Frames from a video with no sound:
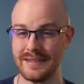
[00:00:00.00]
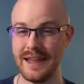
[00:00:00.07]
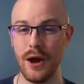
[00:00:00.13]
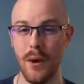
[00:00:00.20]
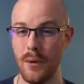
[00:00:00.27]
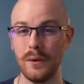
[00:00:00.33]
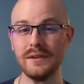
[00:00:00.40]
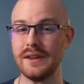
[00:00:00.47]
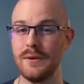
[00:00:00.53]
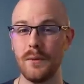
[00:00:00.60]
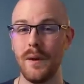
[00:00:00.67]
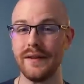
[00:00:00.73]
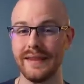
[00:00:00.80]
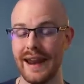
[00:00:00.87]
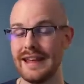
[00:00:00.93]
the only
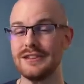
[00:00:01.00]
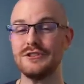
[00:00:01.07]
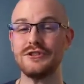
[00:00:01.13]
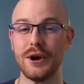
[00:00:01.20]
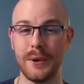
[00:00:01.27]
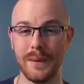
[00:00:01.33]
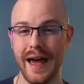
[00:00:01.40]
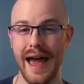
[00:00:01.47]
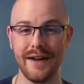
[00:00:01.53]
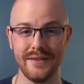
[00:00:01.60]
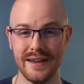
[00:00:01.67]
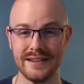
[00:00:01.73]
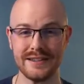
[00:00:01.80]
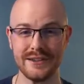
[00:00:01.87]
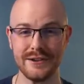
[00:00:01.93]
one that I don't have
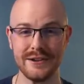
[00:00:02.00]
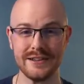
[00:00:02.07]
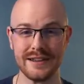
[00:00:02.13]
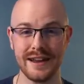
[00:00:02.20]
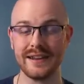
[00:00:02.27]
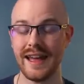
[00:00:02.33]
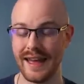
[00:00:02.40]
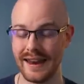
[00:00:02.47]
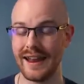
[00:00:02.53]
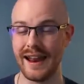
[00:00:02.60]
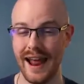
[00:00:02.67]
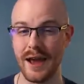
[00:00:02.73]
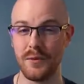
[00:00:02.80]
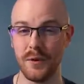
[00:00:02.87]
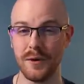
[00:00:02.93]
a series on yet,
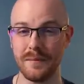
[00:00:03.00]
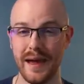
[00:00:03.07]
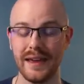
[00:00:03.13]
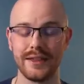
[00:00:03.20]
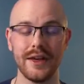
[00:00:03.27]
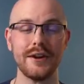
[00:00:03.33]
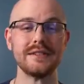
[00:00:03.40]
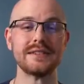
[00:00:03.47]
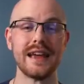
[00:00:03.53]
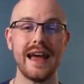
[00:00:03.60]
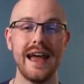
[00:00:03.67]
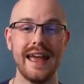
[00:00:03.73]
I will make those,